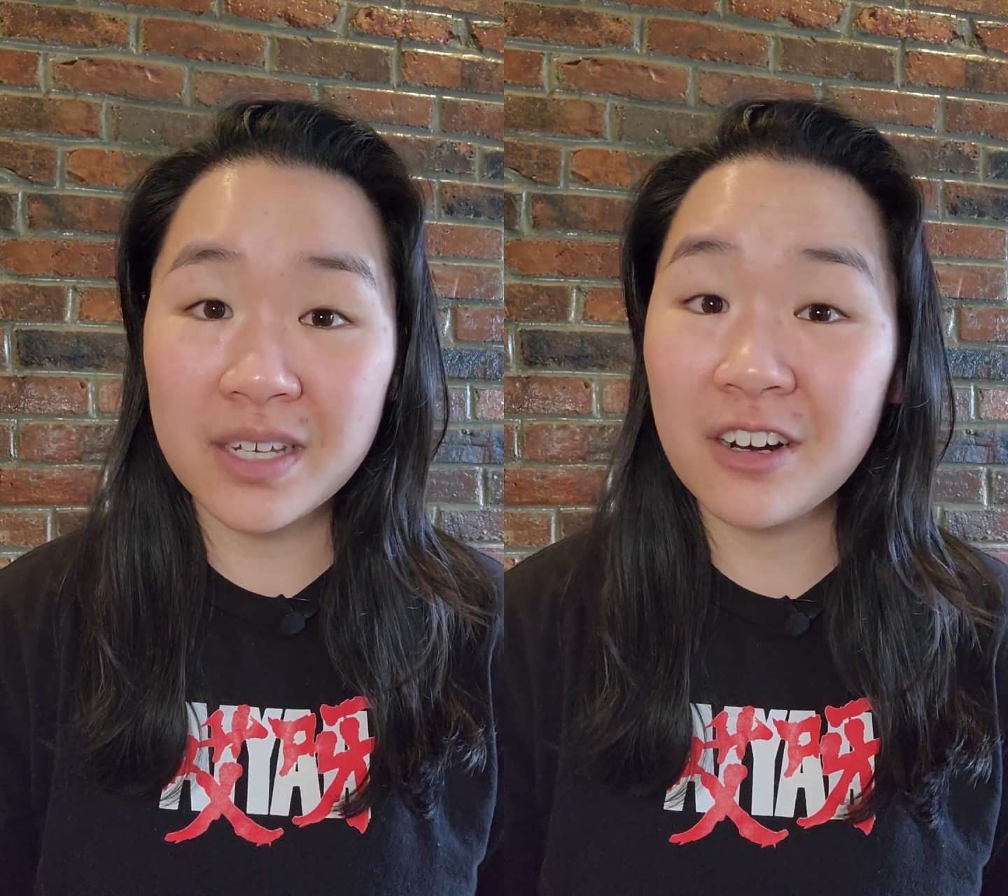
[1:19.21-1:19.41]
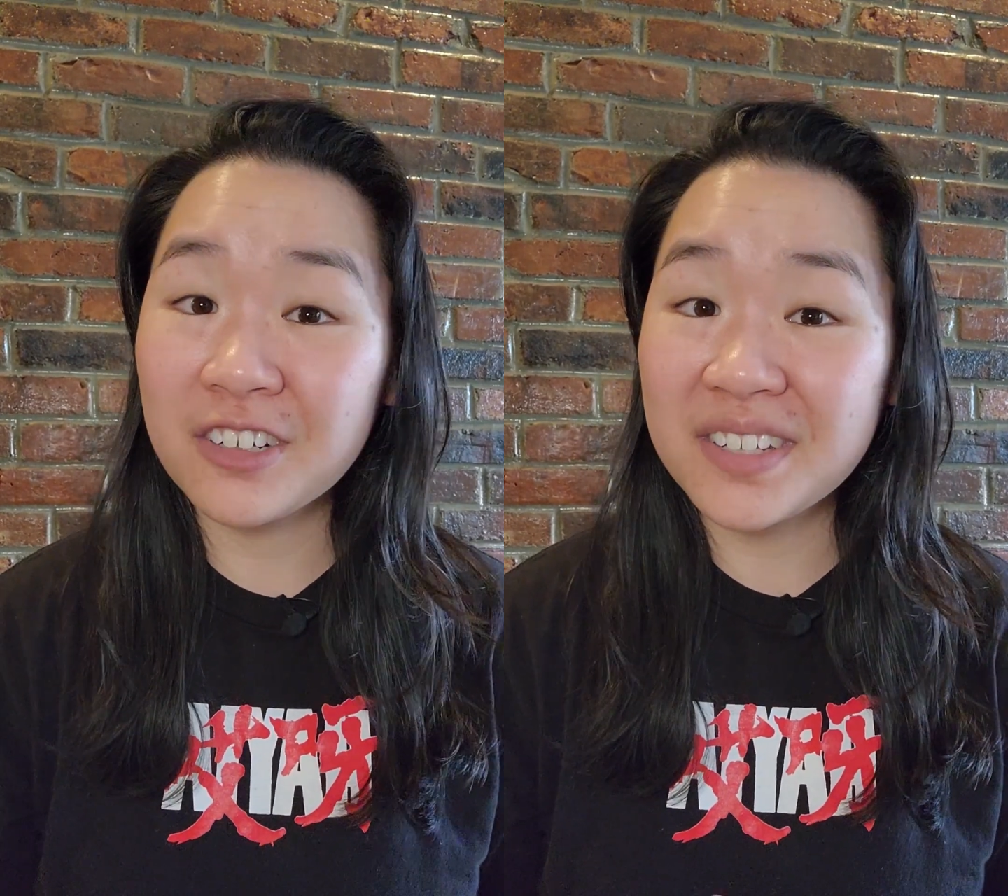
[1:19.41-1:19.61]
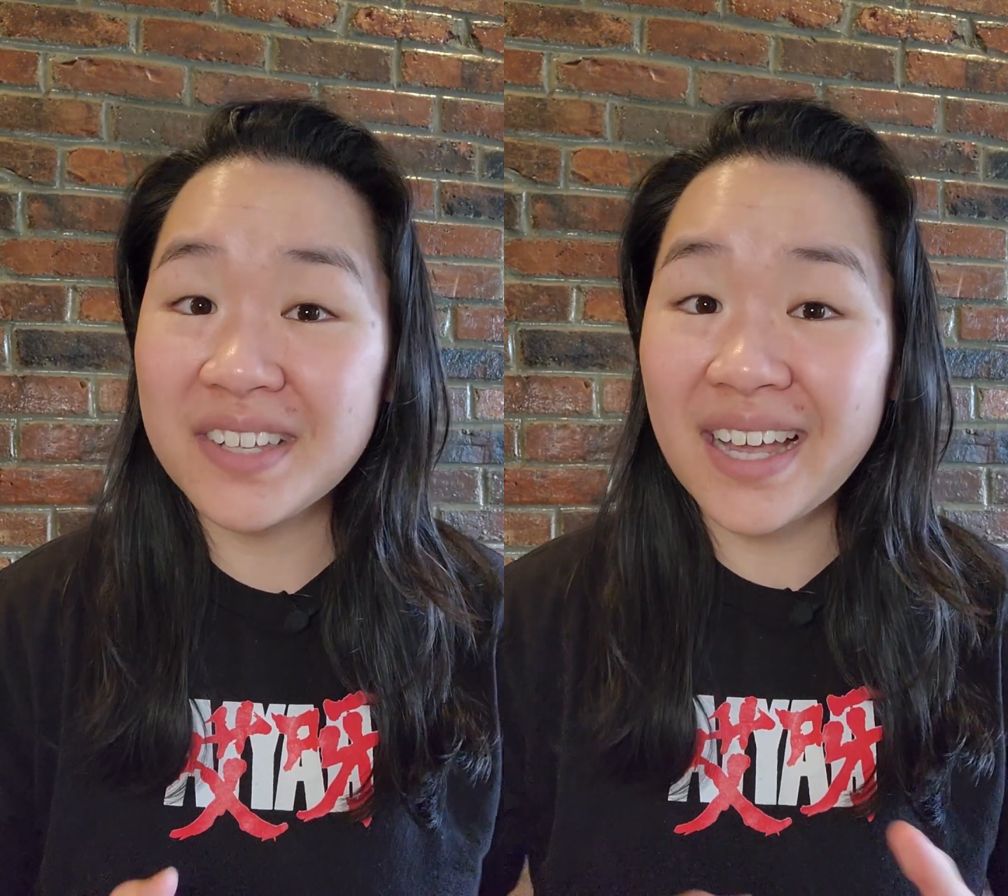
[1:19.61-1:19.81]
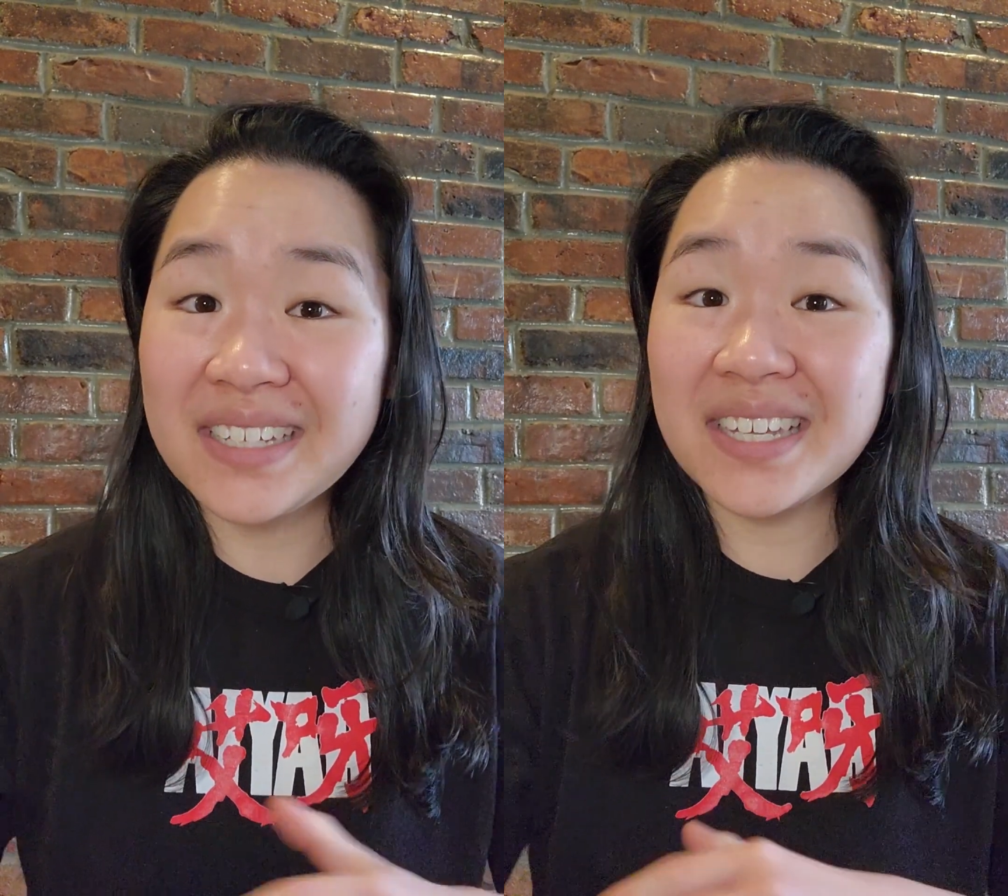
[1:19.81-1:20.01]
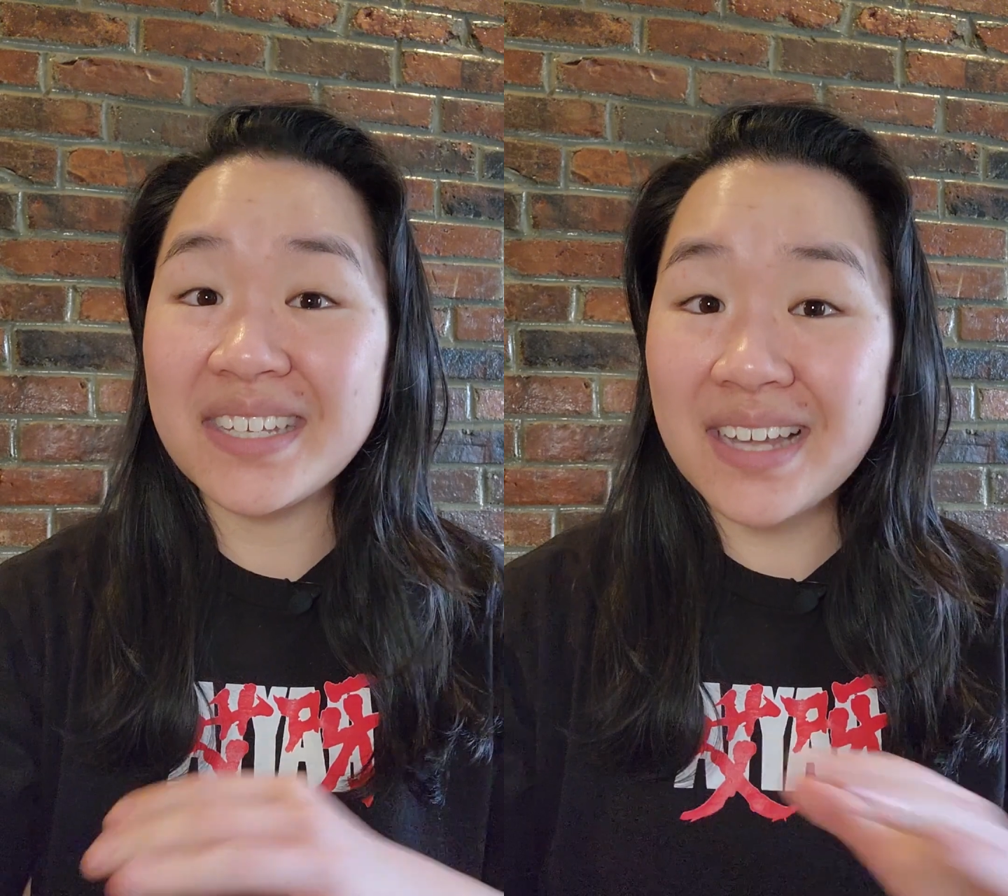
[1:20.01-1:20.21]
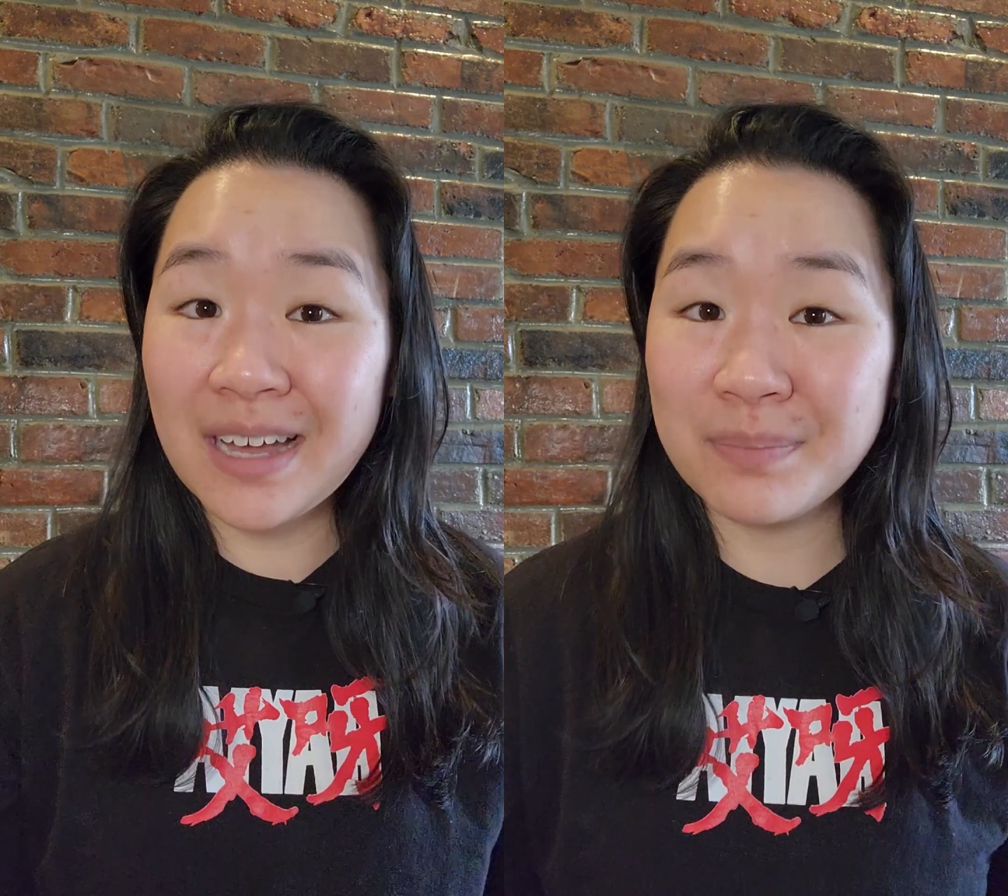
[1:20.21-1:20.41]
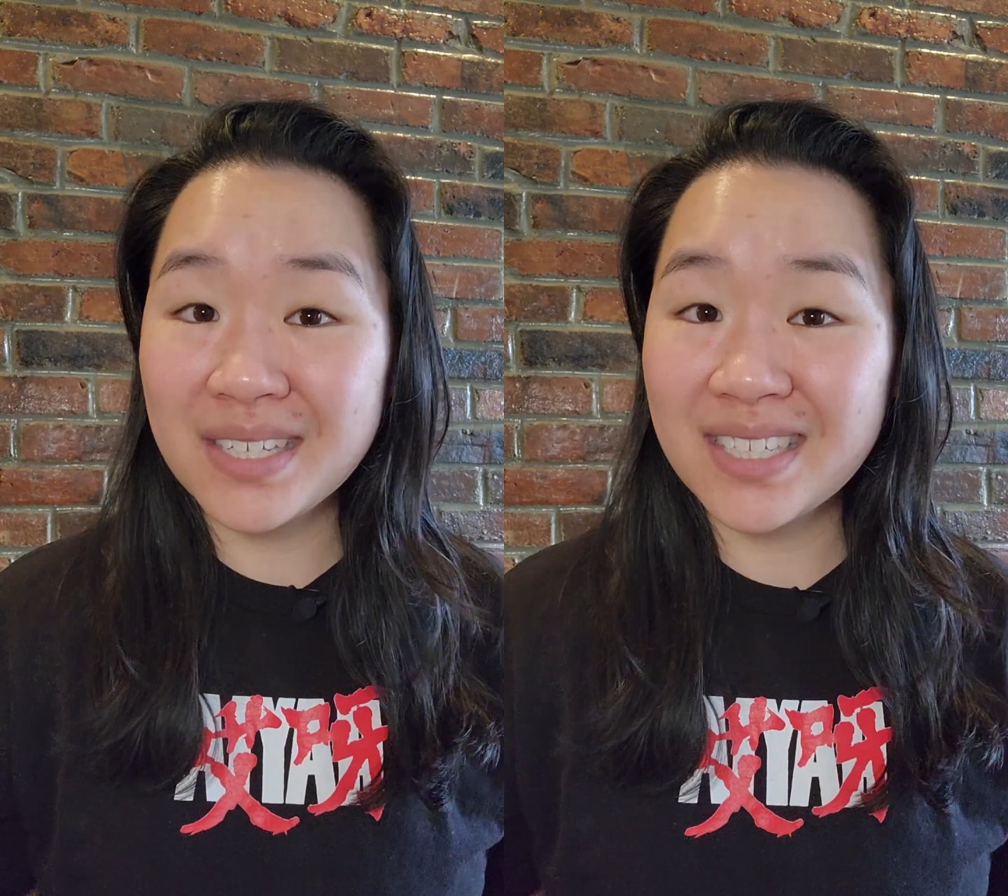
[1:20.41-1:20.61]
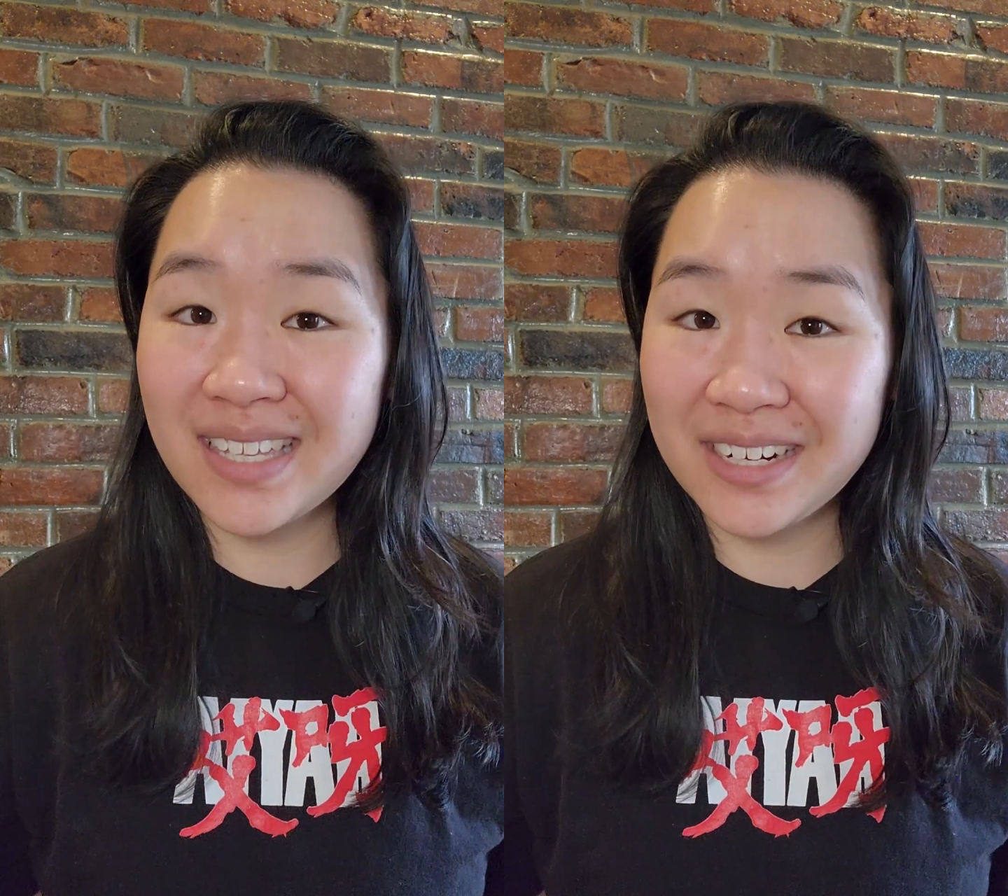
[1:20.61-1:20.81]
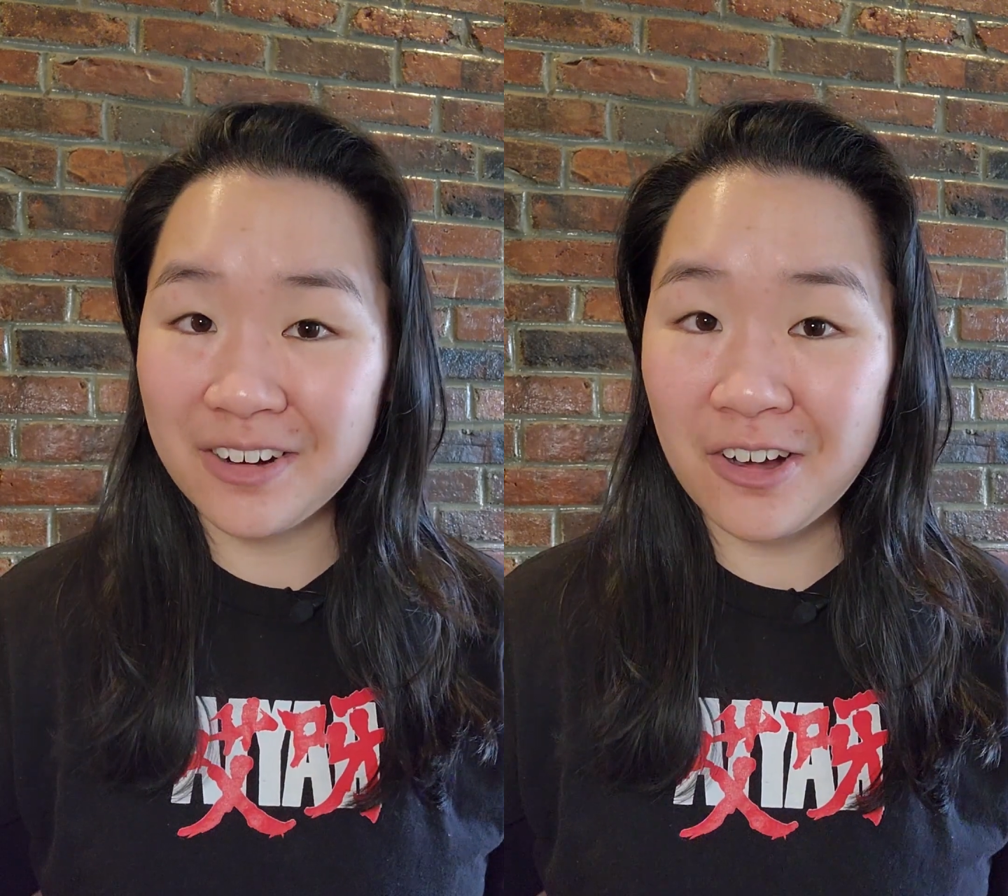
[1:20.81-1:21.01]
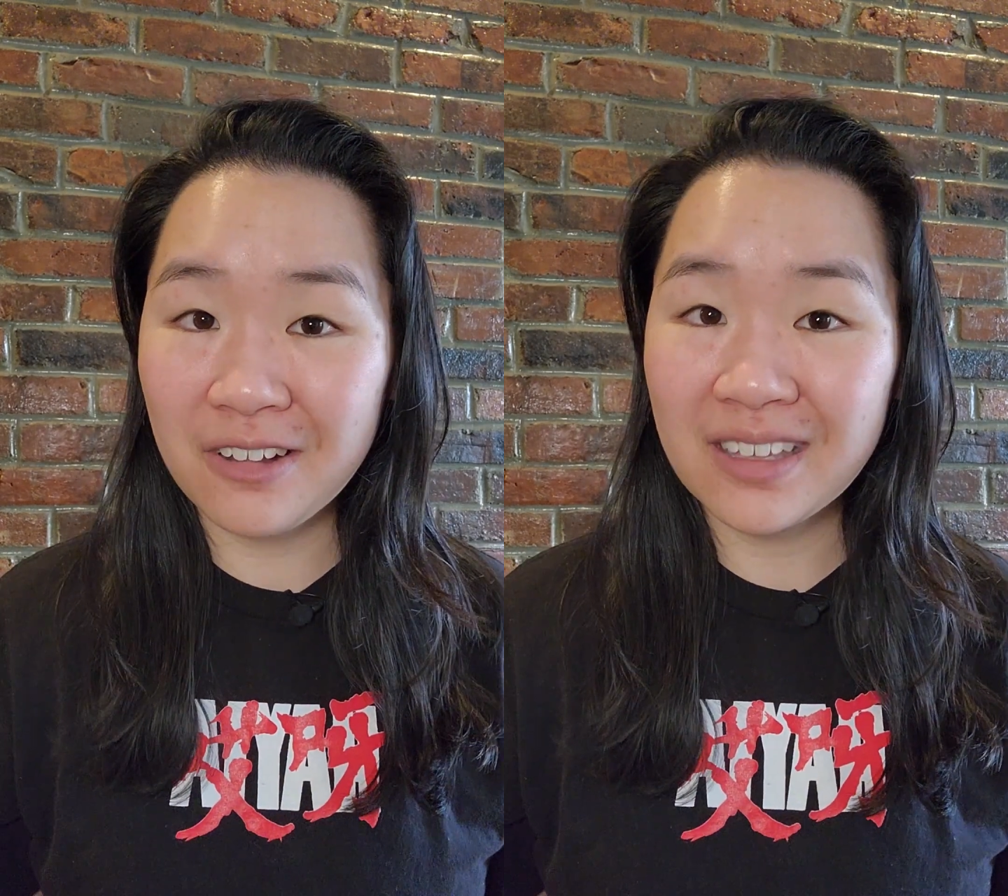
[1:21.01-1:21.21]
are designed to not be seen at
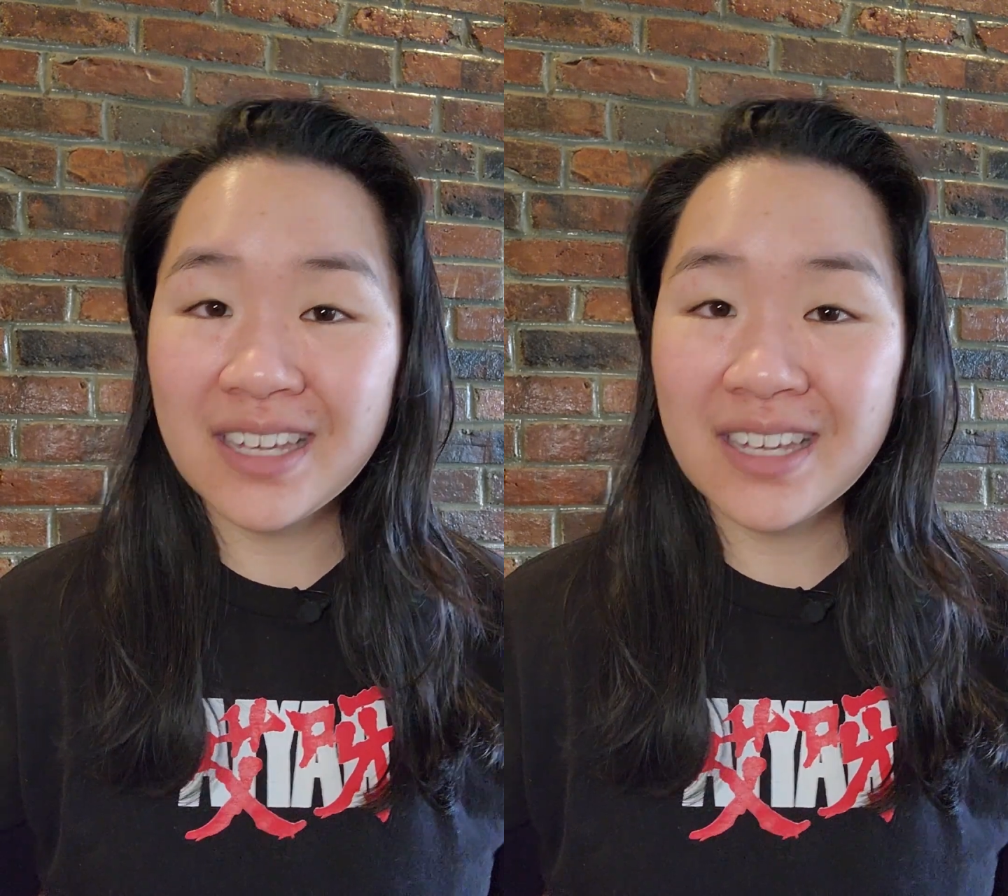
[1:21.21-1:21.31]
all.